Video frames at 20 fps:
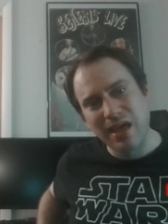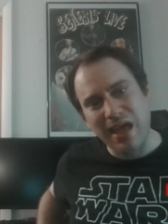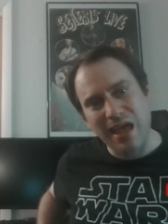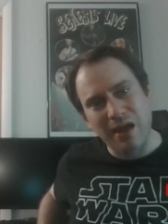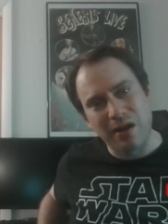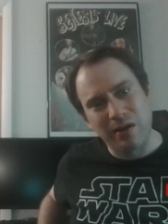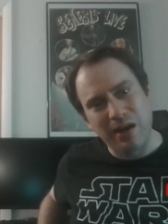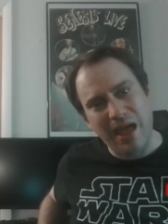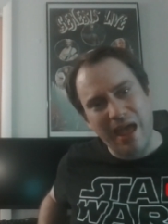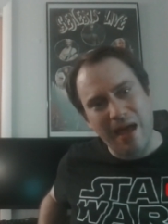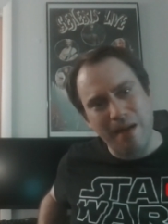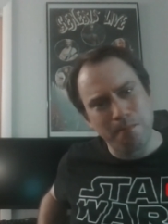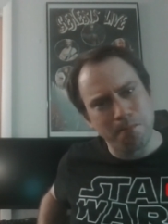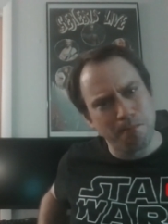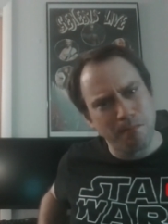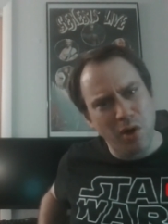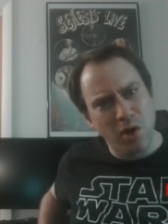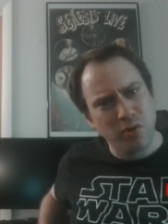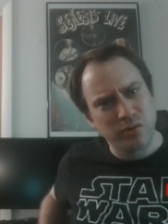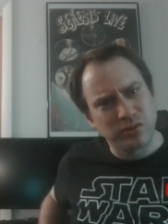and at
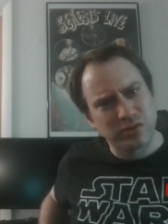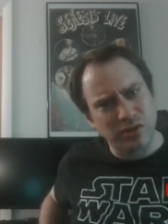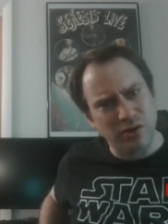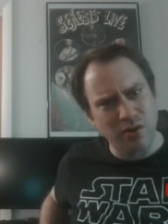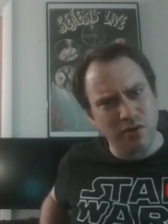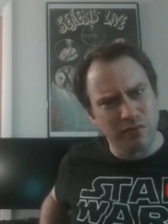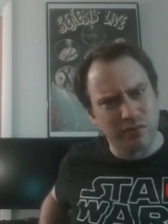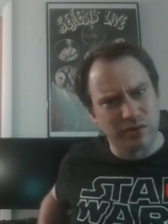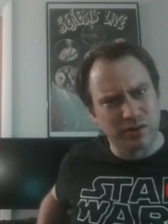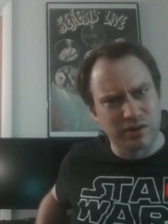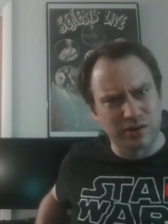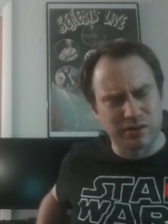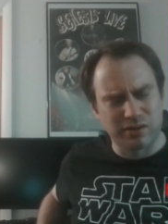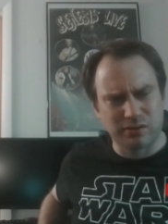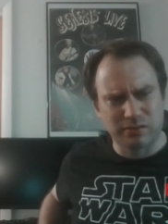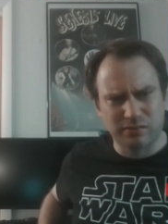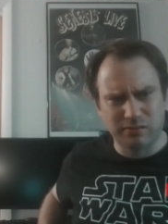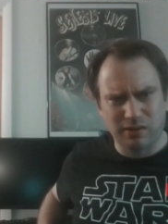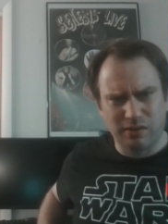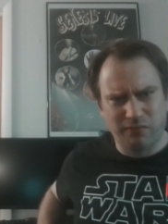most over
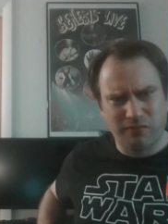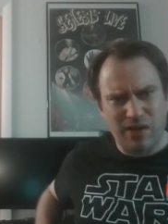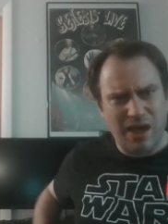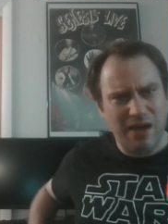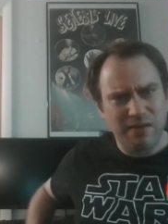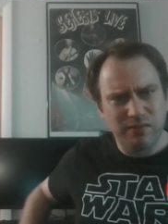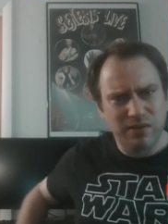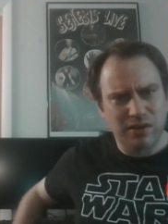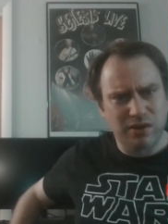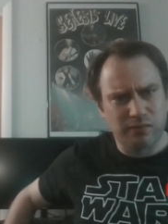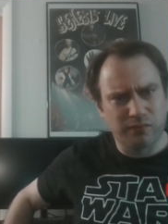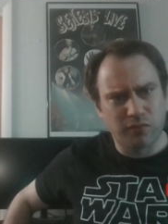a five-year,